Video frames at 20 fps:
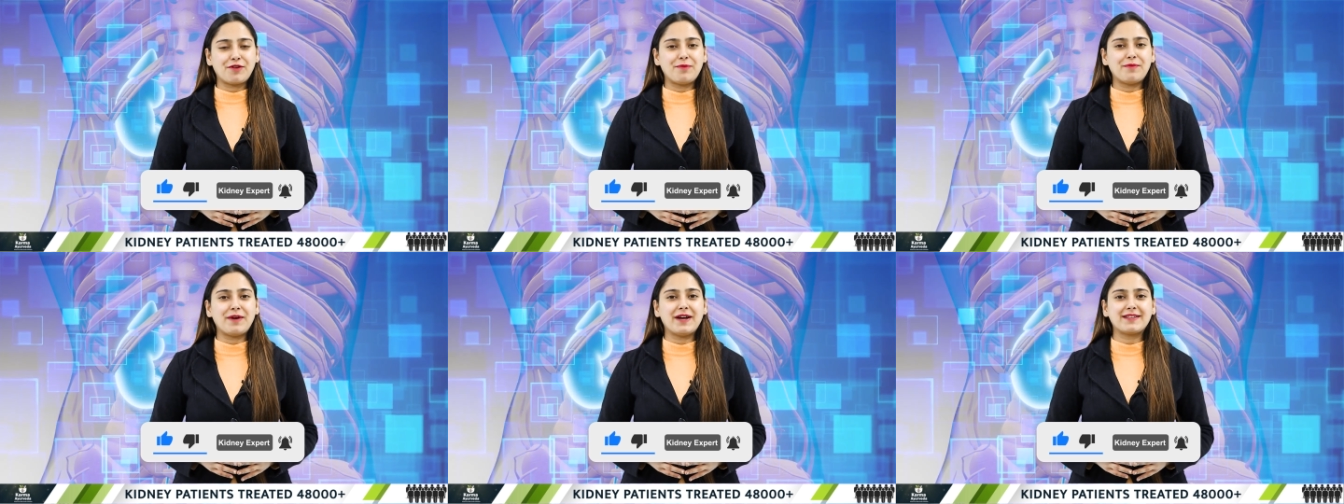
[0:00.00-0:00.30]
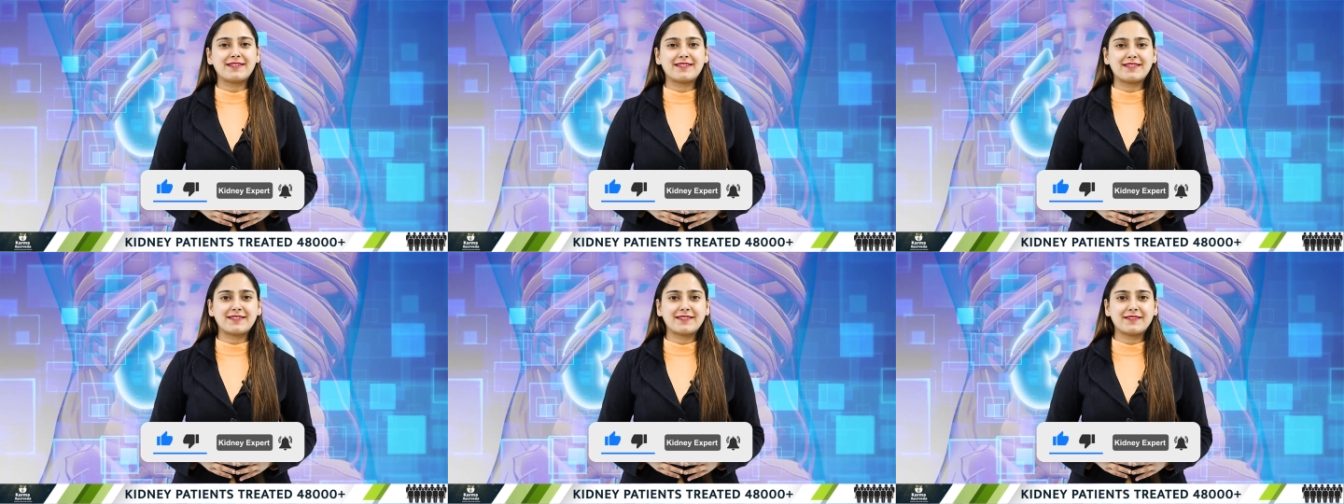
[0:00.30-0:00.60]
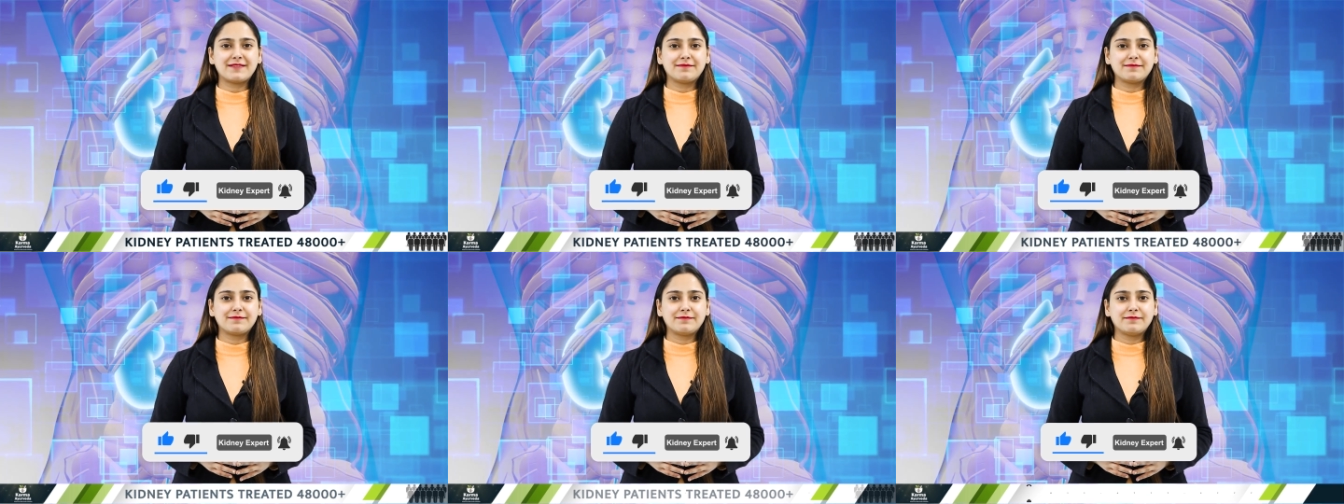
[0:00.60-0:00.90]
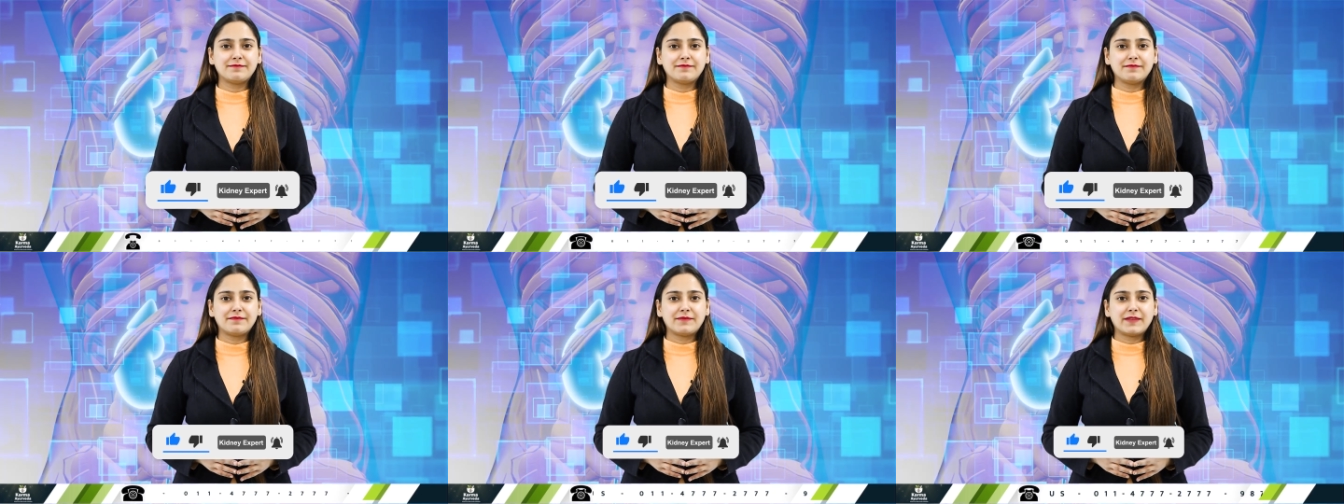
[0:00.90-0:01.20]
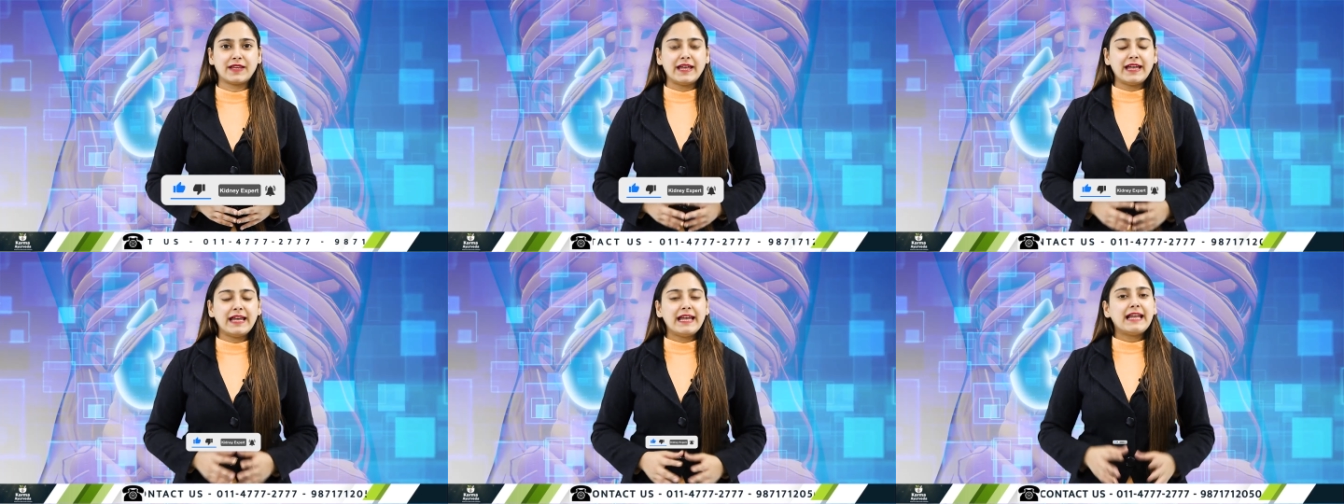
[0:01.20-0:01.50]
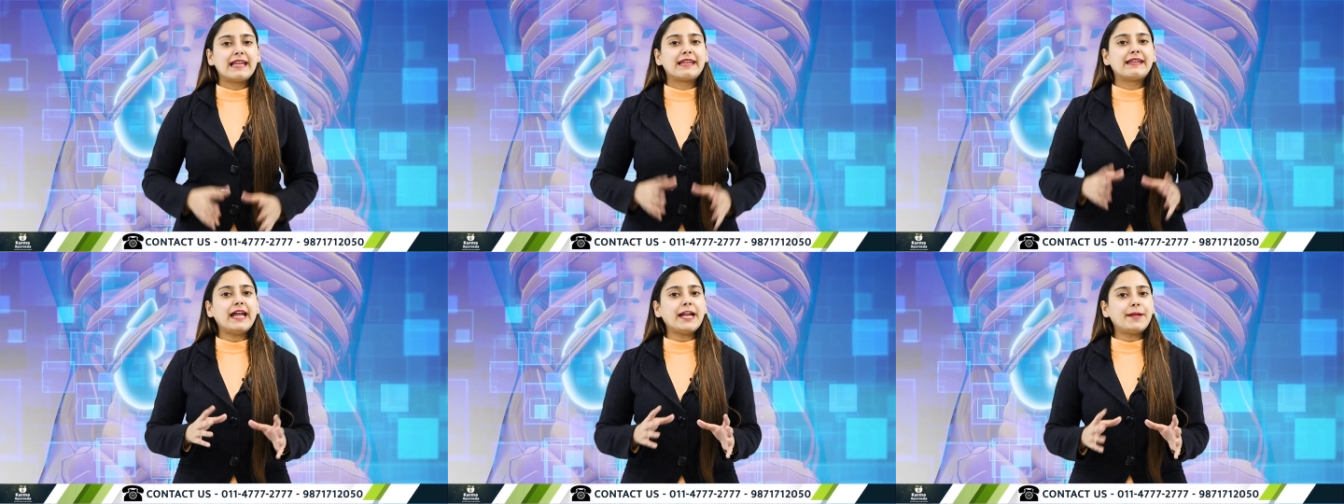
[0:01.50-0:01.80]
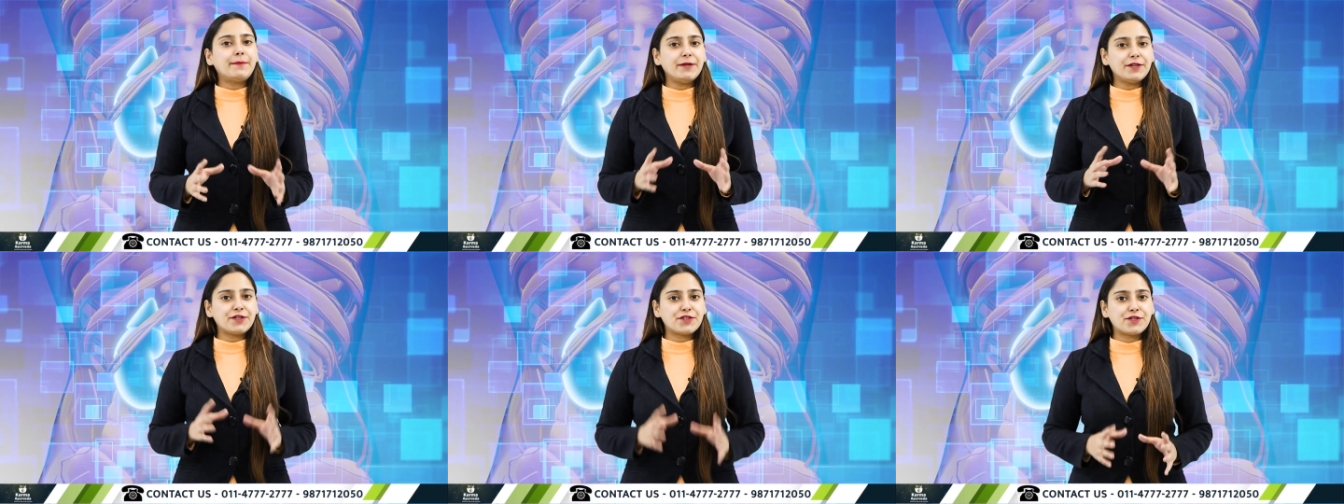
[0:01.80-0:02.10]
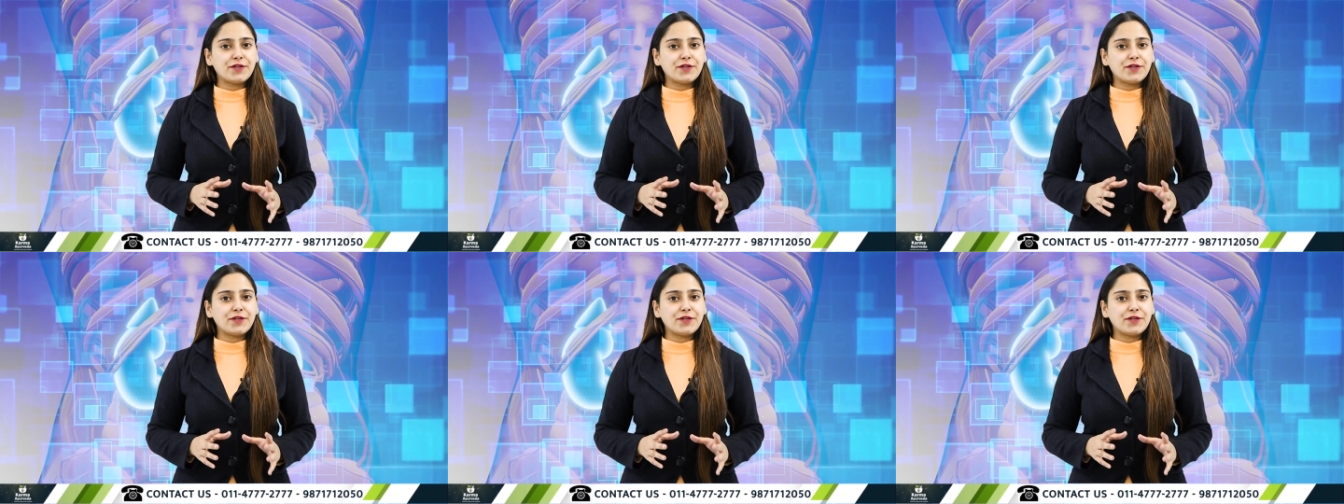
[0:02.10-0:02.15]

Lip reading: from us. Let me